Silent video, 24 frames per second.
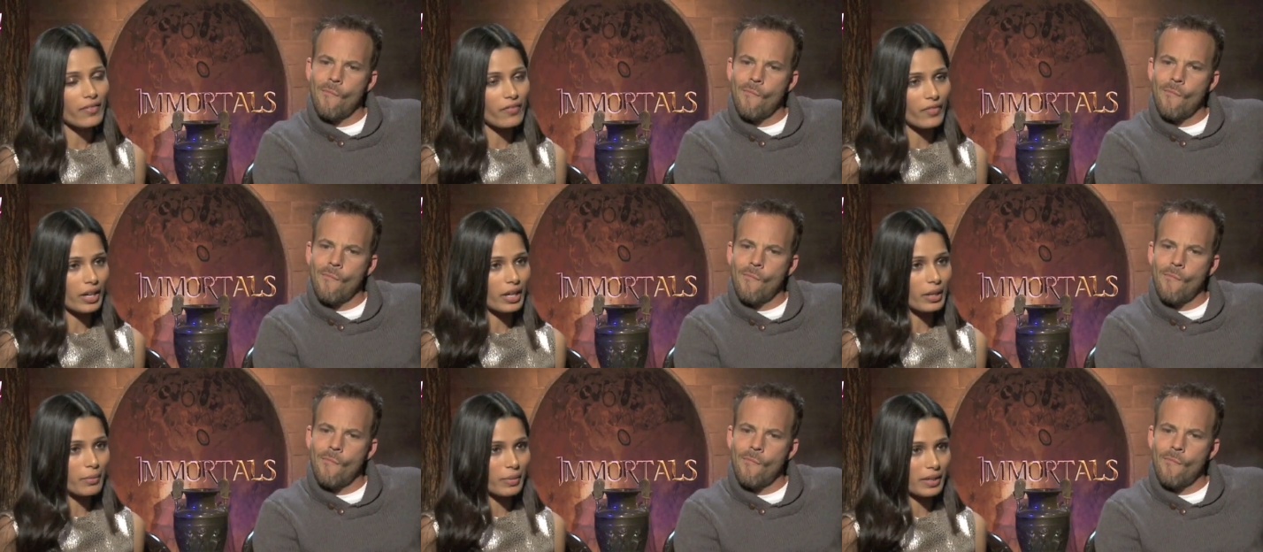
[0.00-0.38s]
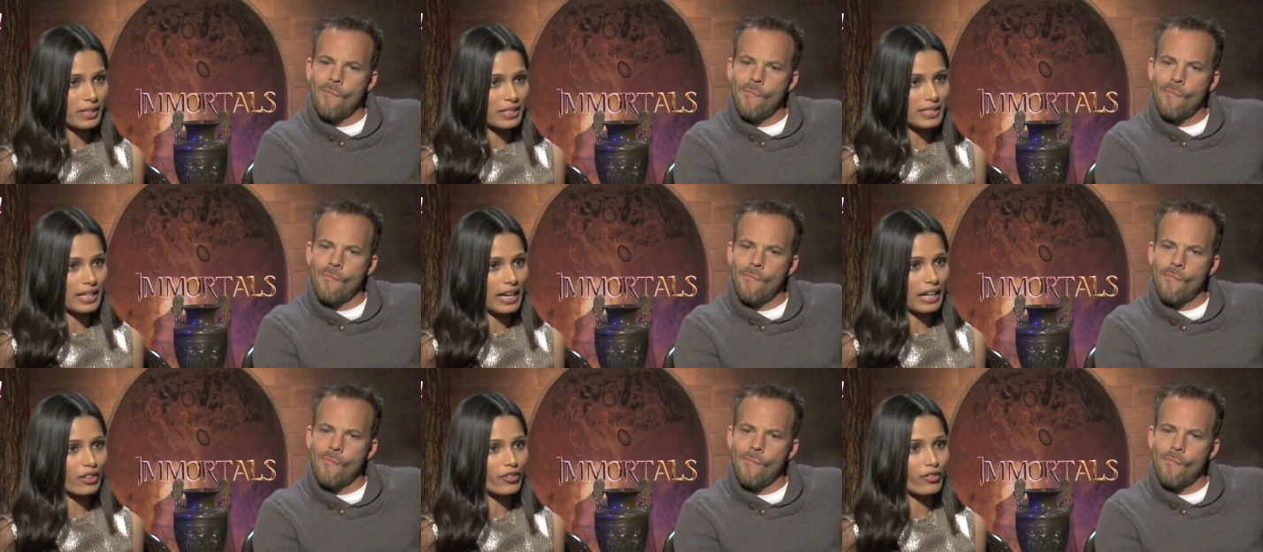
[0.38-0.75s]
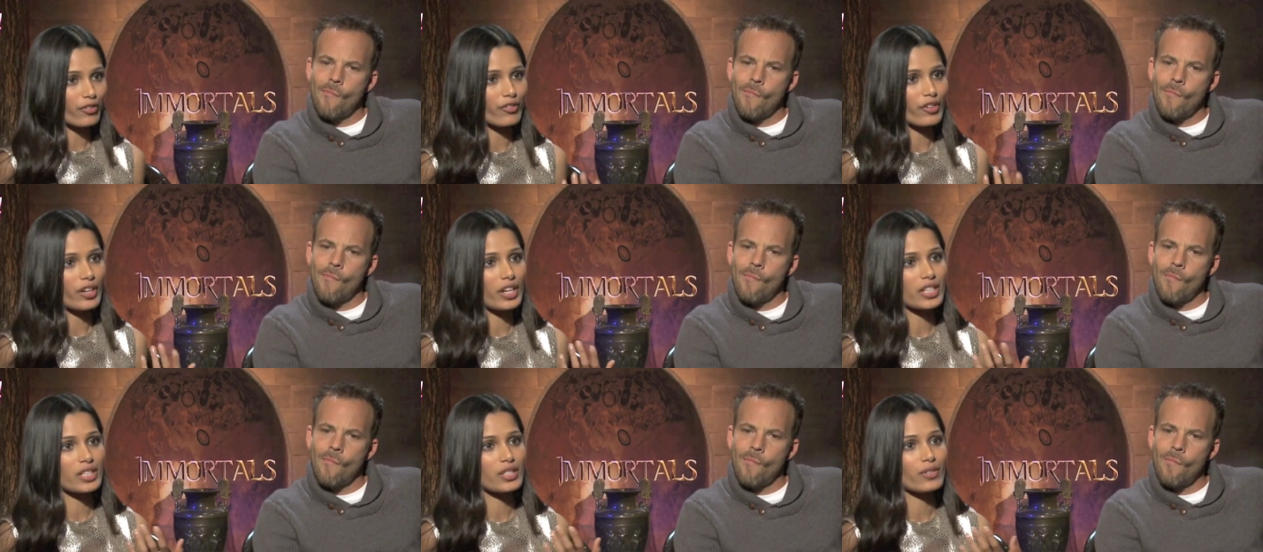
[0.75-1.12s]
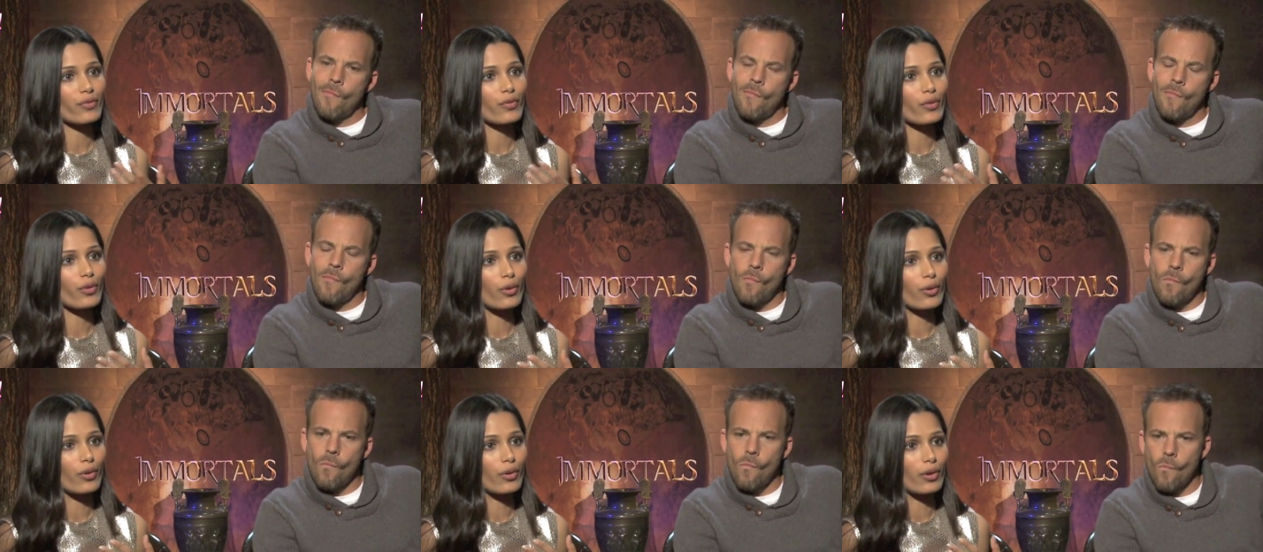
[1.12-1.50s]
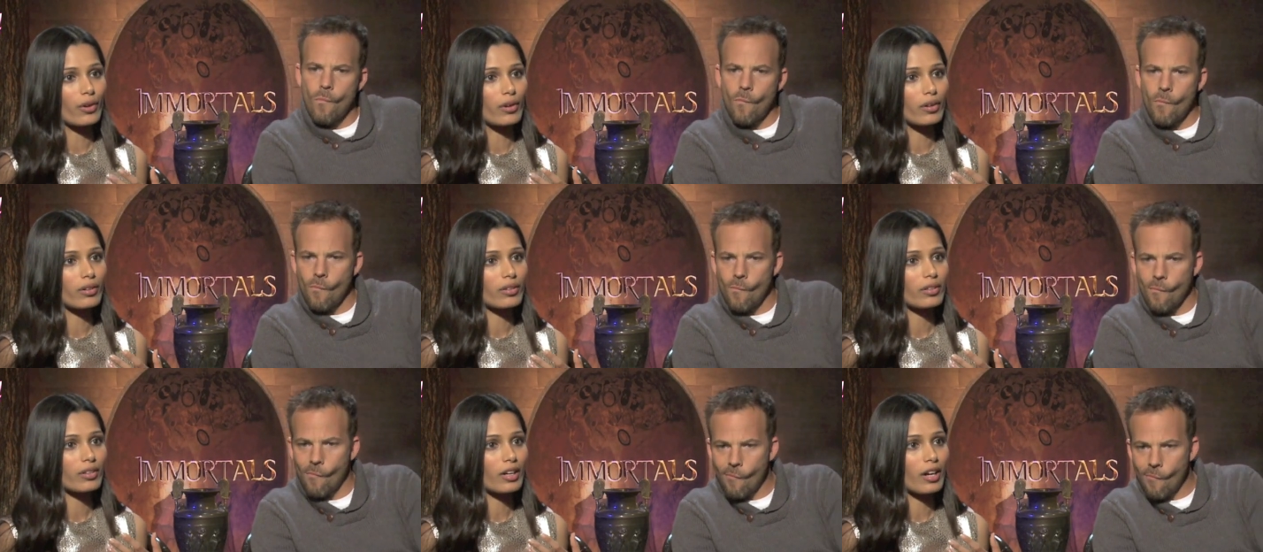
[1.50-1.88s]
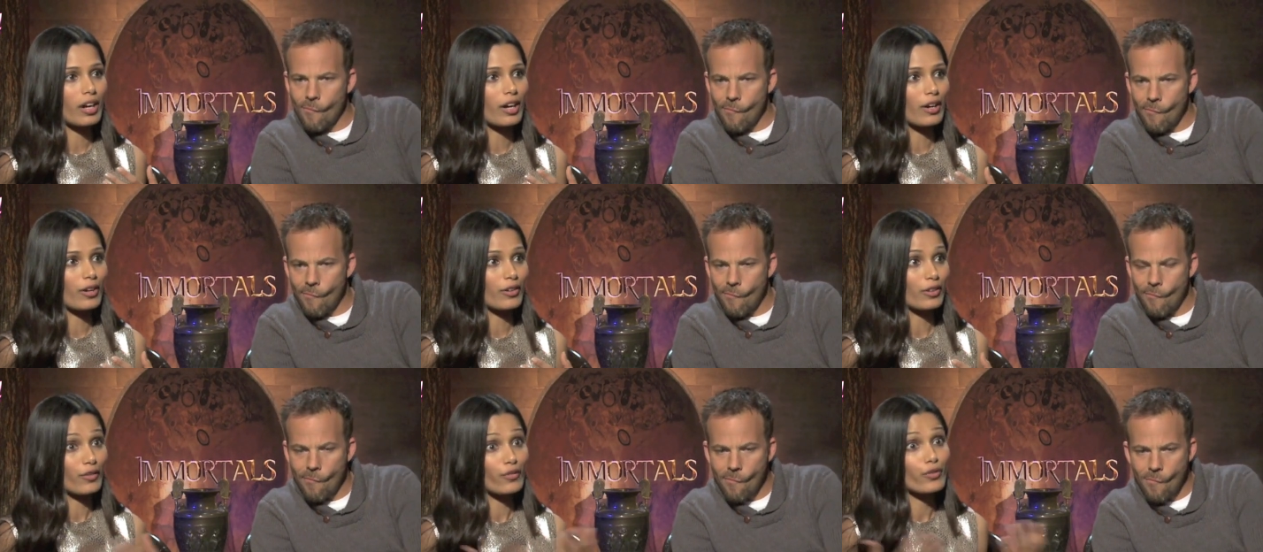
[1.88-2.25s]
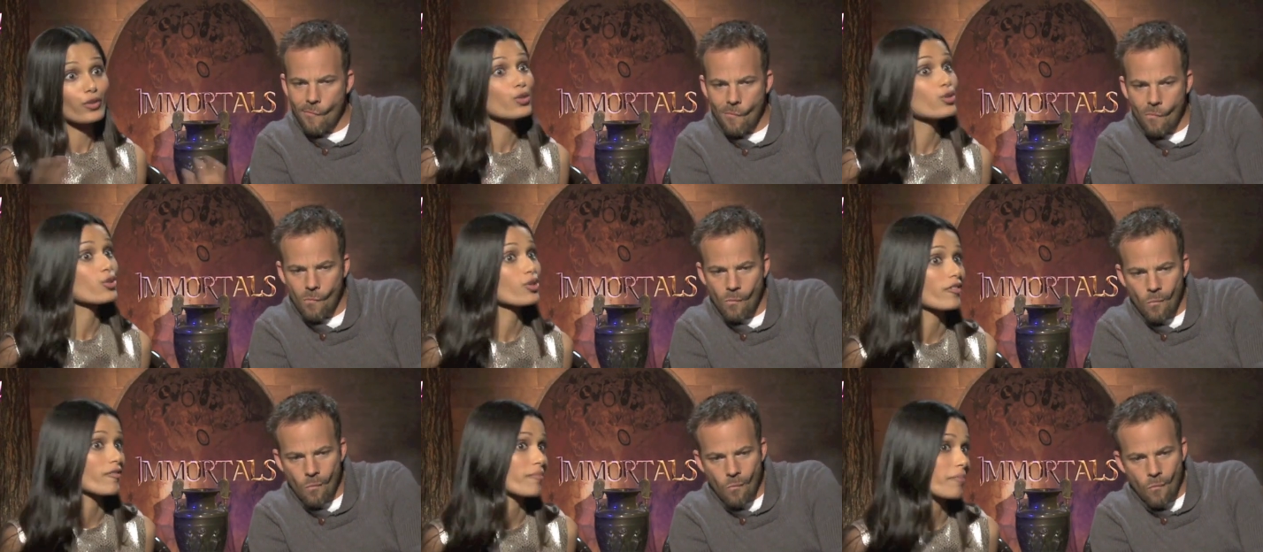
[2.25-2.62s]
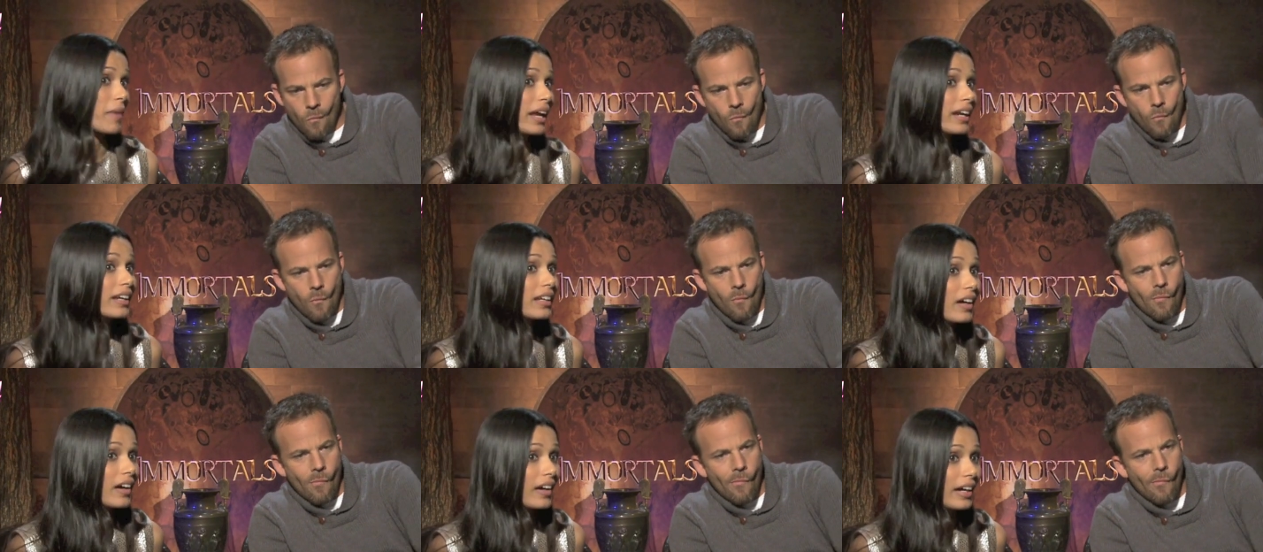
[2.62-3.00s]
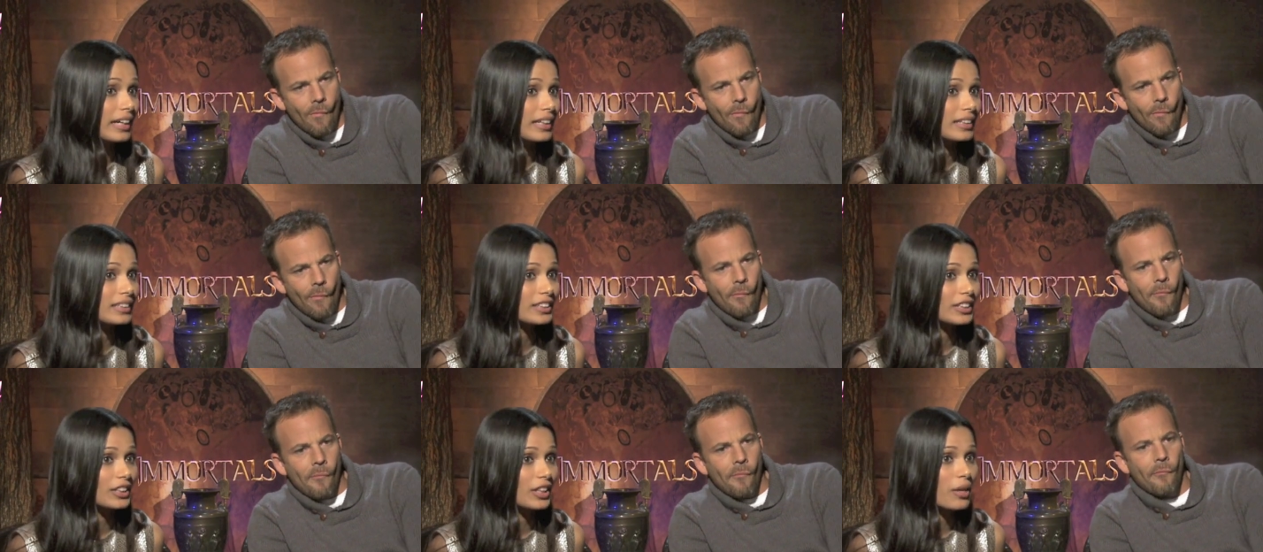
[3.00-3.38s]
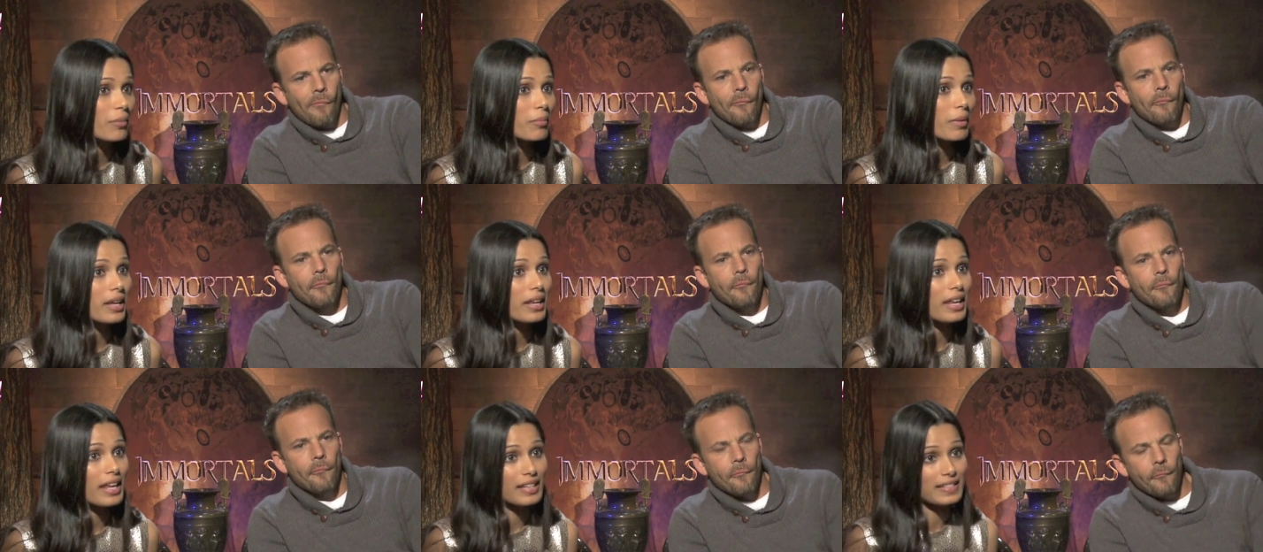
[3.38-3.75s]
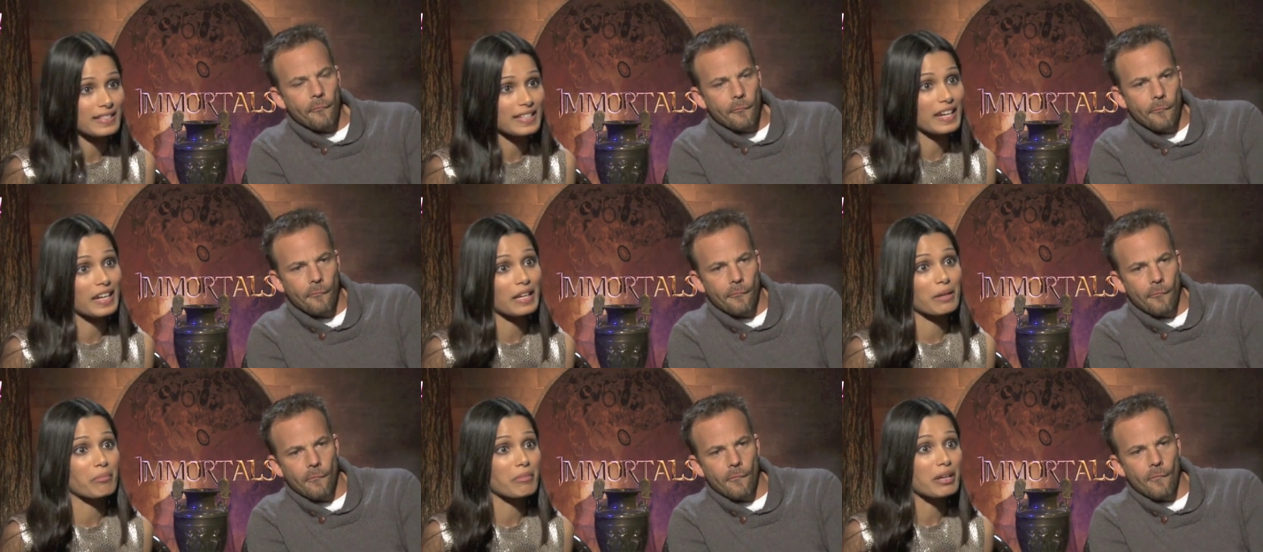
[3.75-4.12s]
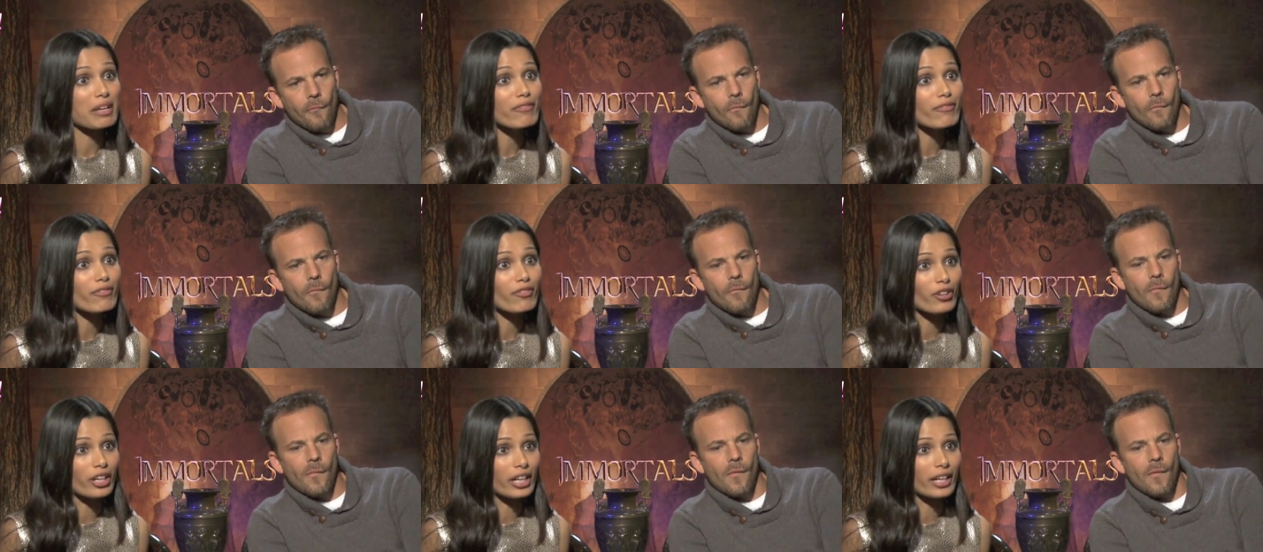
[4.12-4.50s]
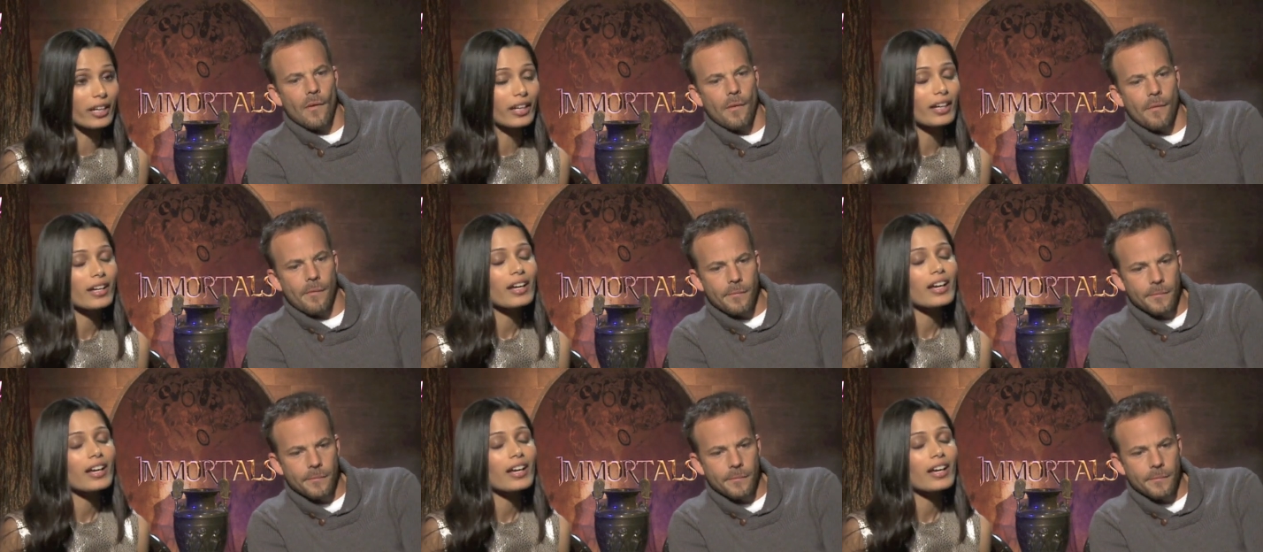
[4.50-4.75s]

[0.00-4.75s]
Speaker 1: a very big sacrifice for uh, the future of mankind, you know, by setting me free